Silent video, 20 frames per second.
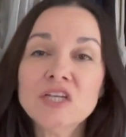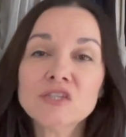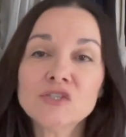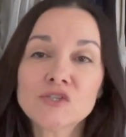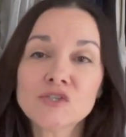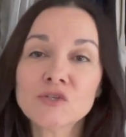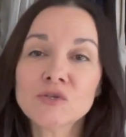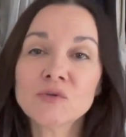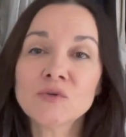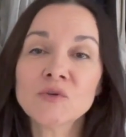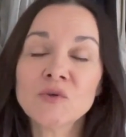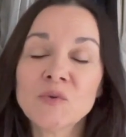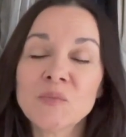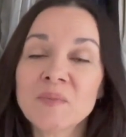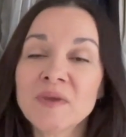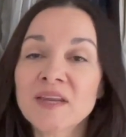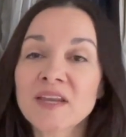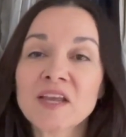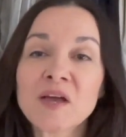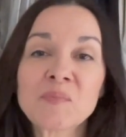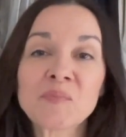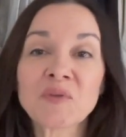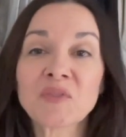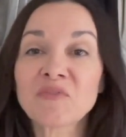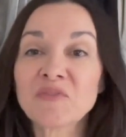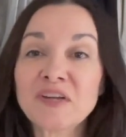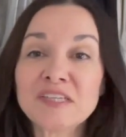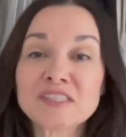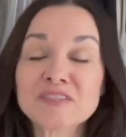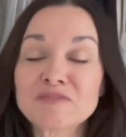to meeting up with
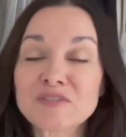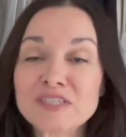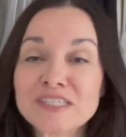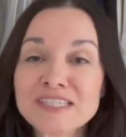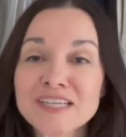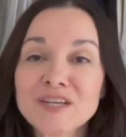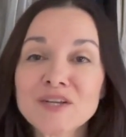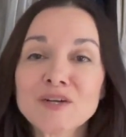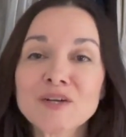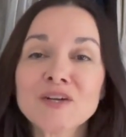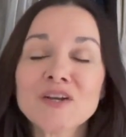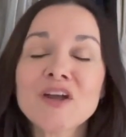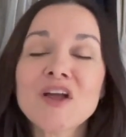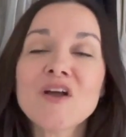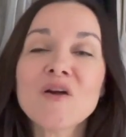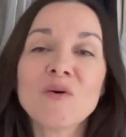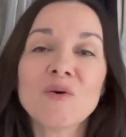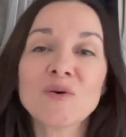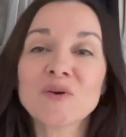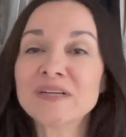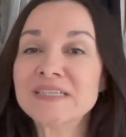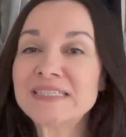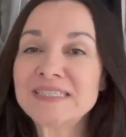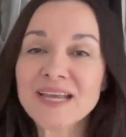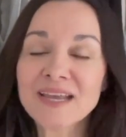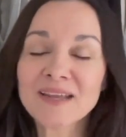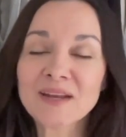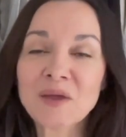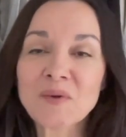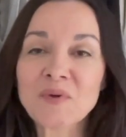friends for dinner or a
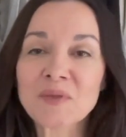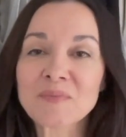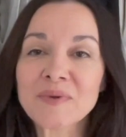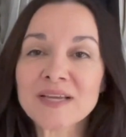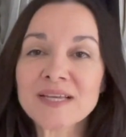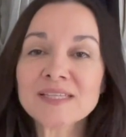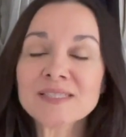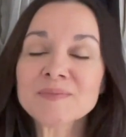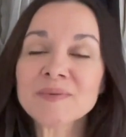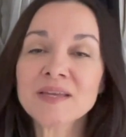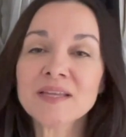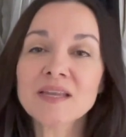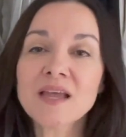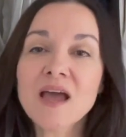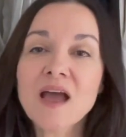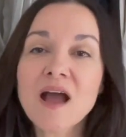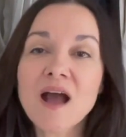date night with my husband,